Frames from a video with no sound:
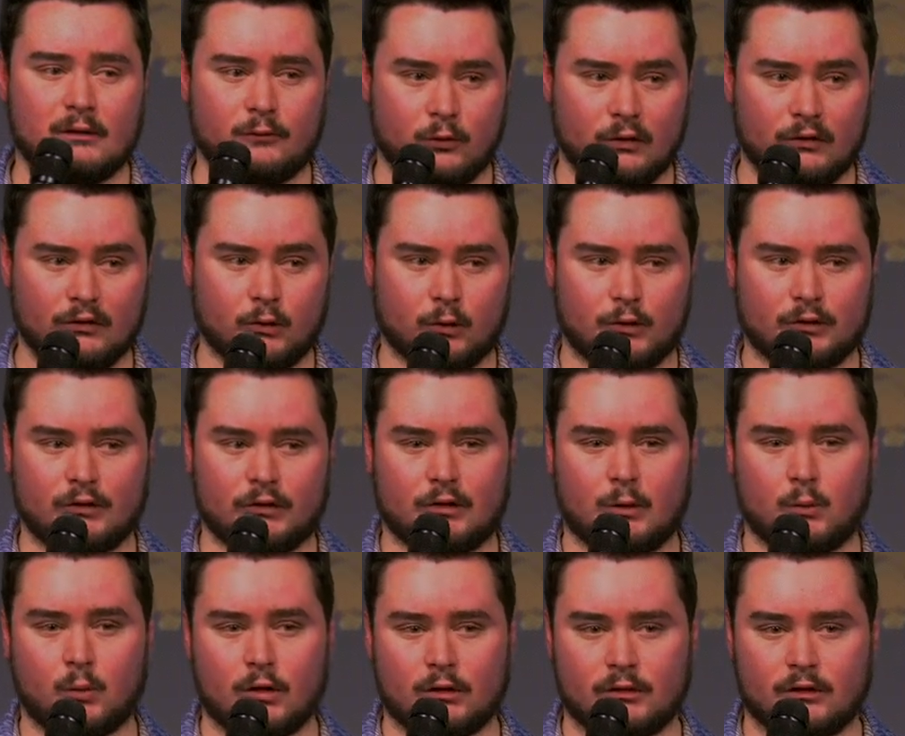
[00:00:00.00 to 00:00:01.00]
resources on
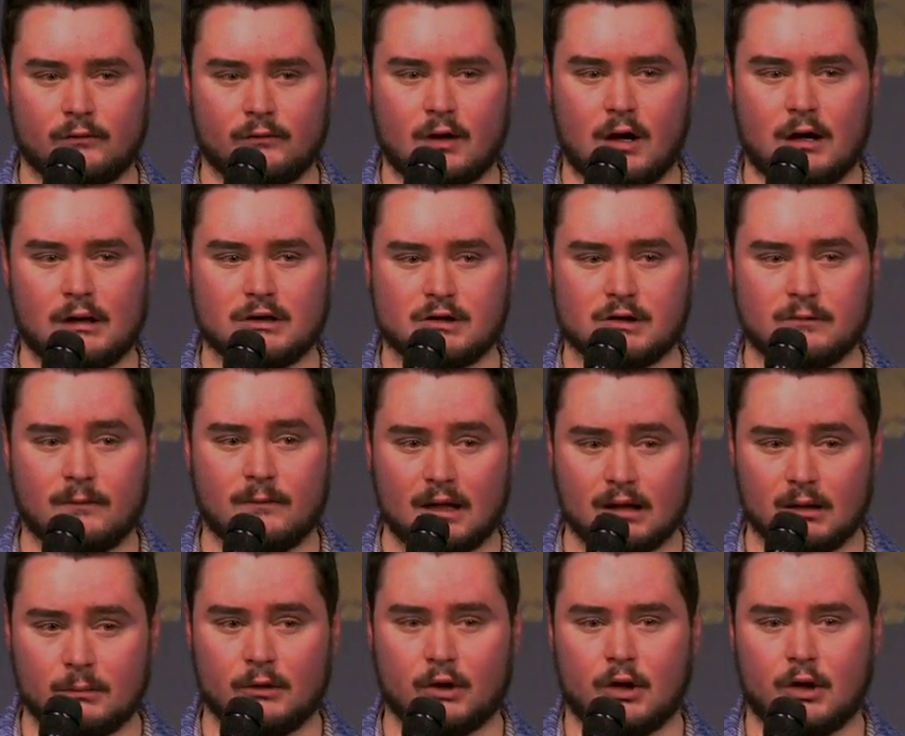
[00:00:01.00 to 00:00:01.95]
words of knowledge available